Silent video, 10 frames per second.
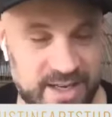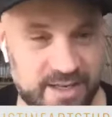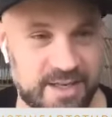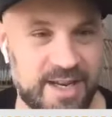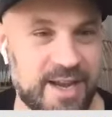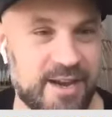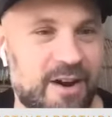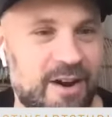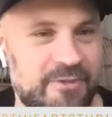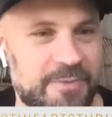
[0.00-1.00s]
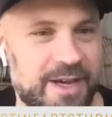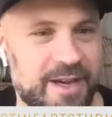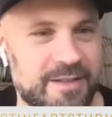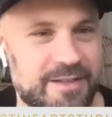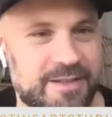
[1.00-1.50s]
to, take off
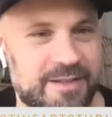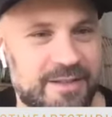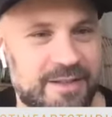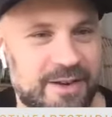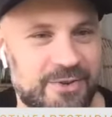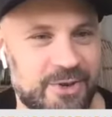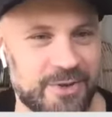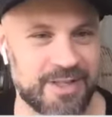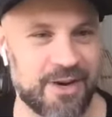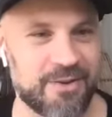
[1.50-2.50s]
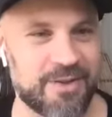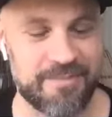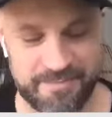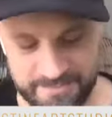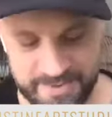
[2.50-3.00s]
because you know it turns out that